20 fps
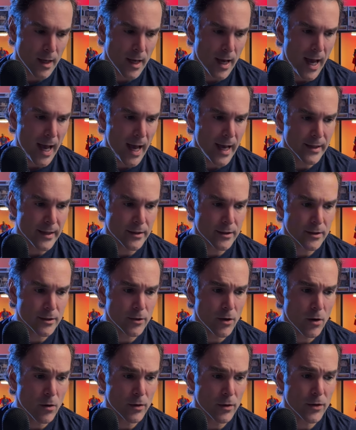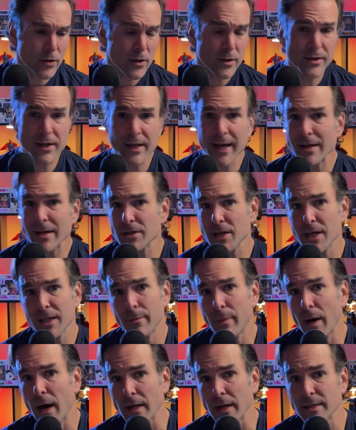And you can think outside the
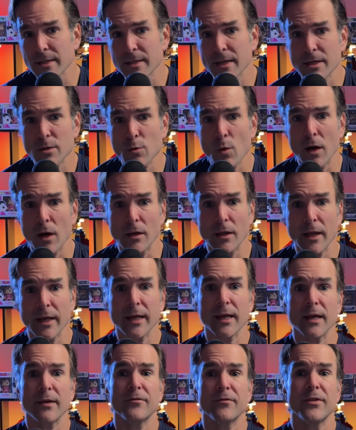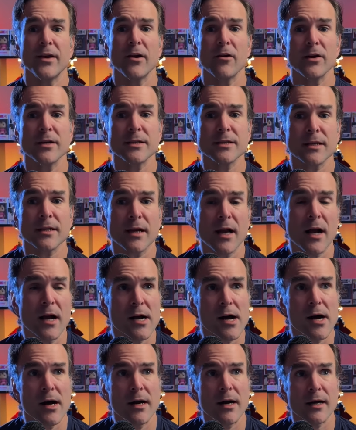box as well. Like if there is a
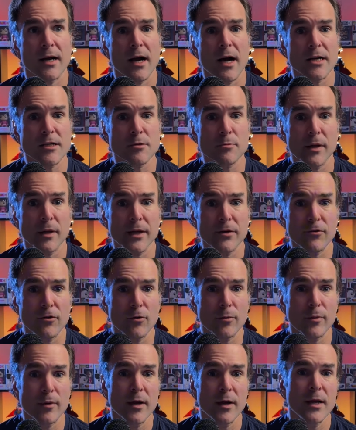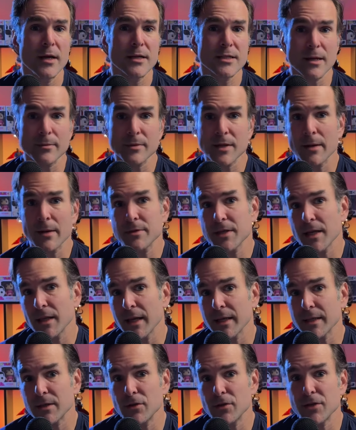cosplay group, sometimes they
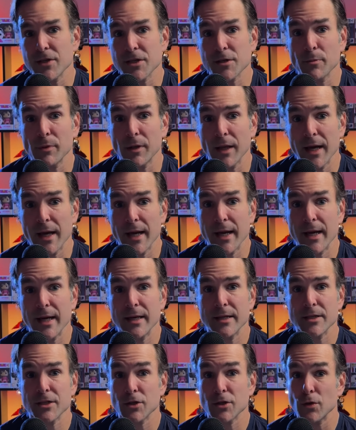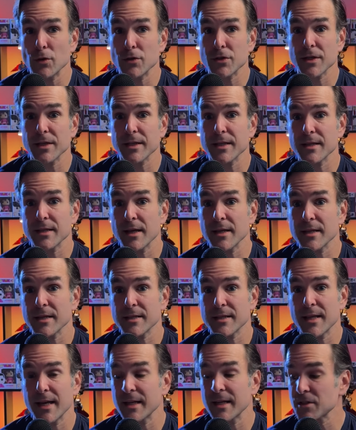like to display suits and
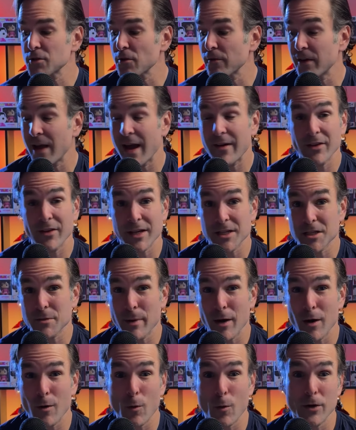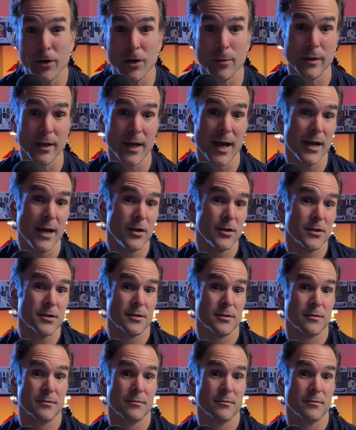things. So if you have like a spare one, you can be like, hey, you can